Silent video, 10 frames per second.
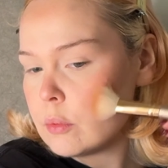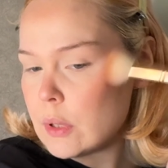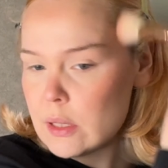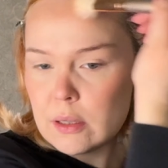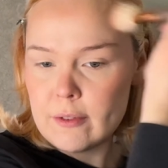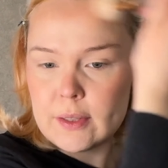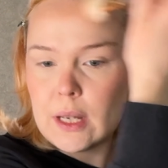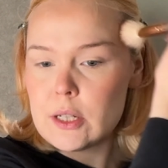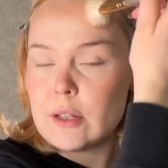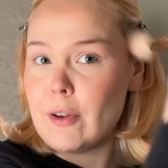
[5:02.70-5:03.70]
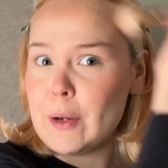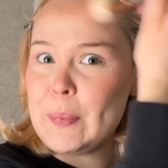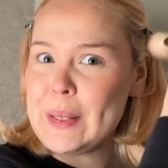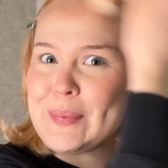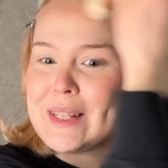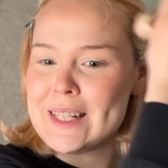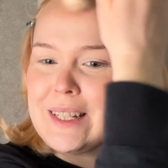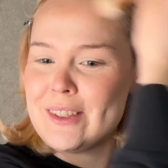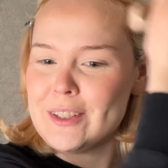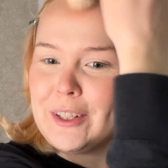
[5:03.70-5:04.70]
This stuff is actually very
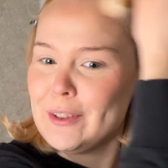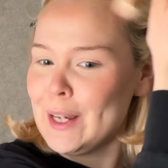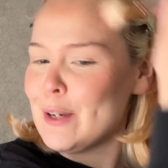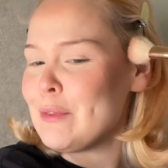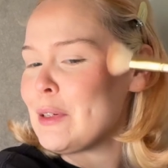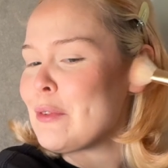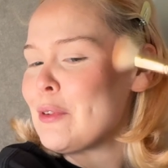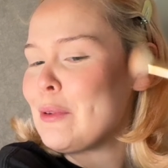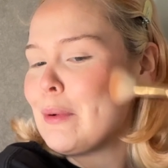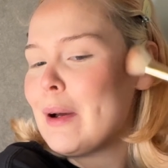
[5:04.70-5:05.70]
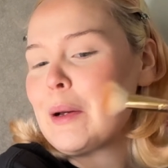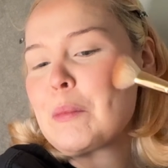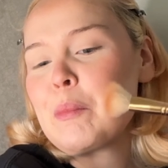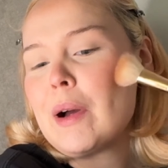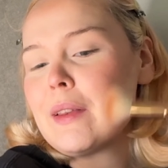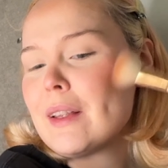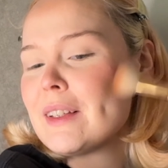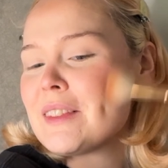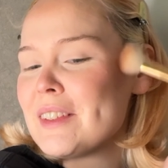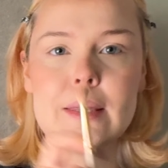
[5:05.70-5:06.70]
pigmented, so go careful if you buy
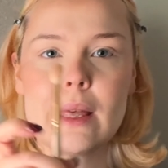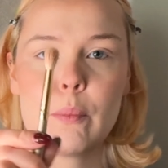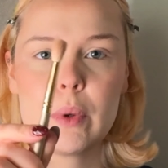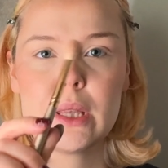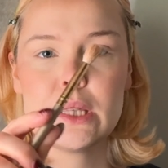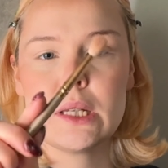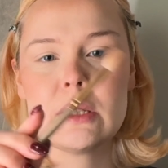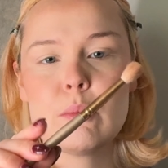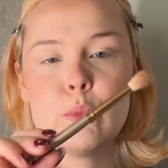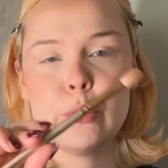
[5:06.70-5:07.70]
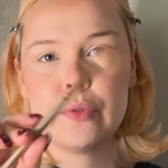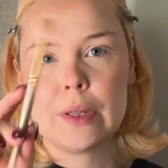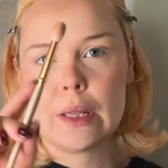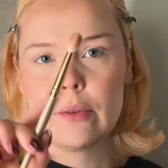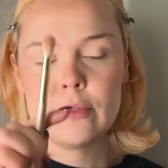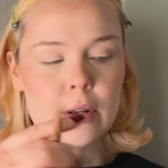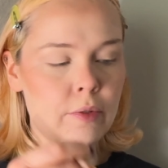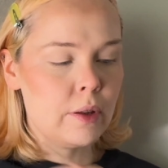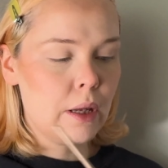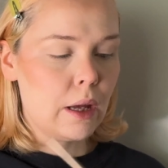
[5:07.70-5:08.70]
this. And then with this Morphe
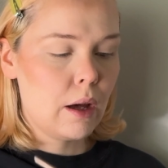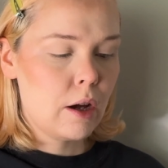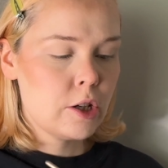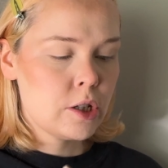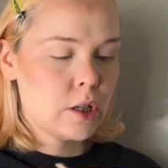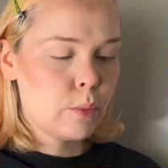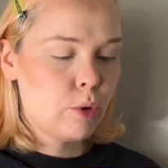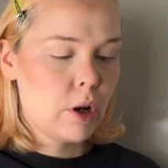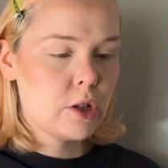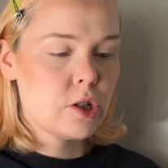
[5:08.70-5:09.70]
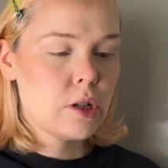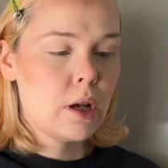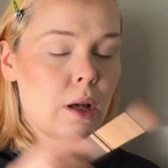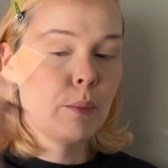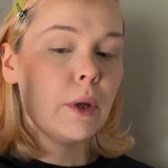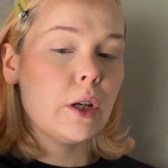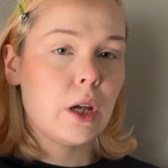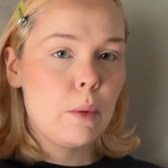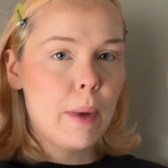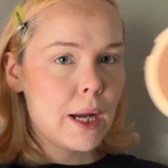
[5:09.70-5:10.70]
fluffy eyeshadow brush, I'm going to
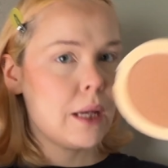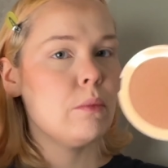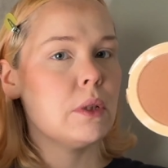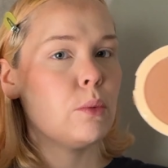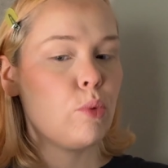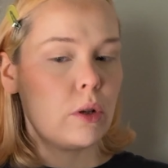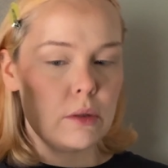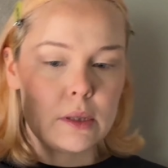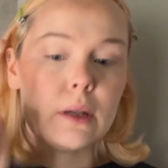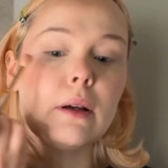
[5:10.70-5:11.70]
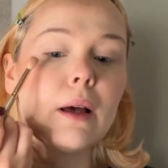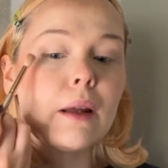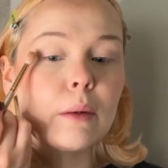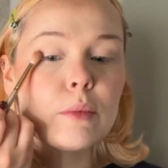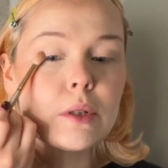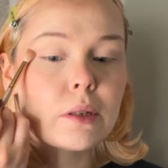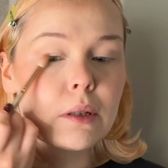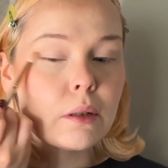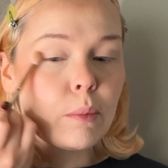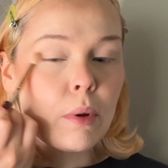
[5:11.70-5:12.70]
go back in with the bronzer, and I'm just
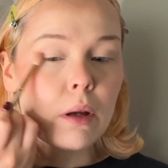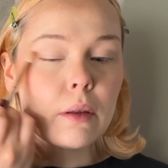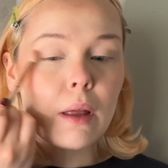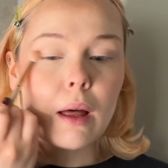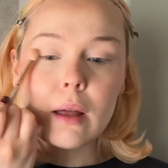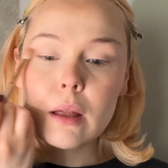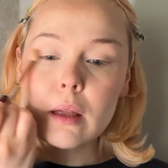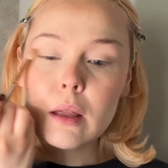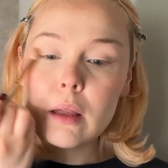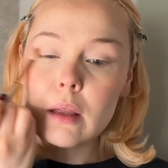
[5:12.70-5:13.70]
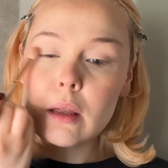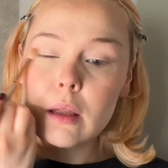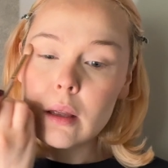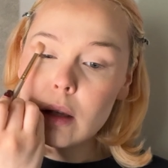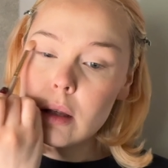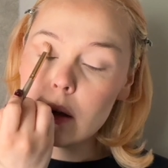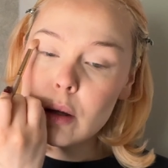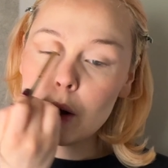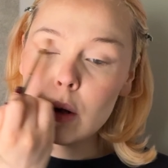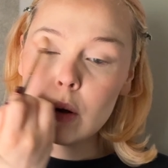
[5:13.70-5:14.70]
going to put that
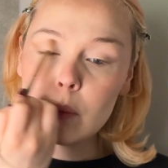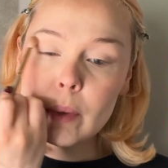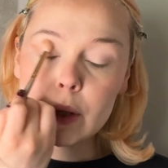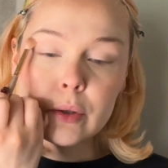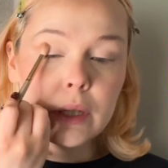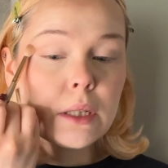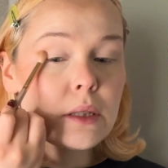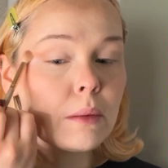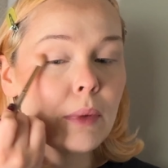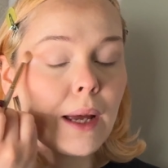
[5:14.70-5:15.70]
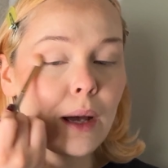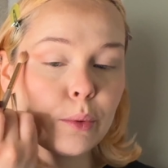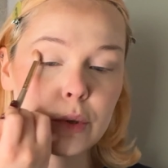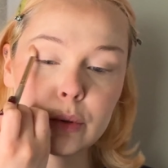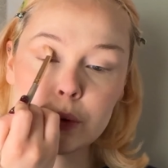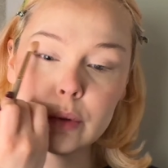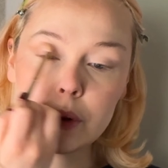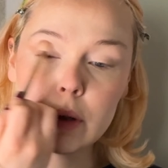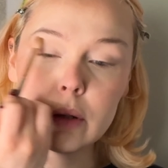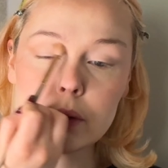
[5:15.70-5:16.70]
along my crease and my outer corner.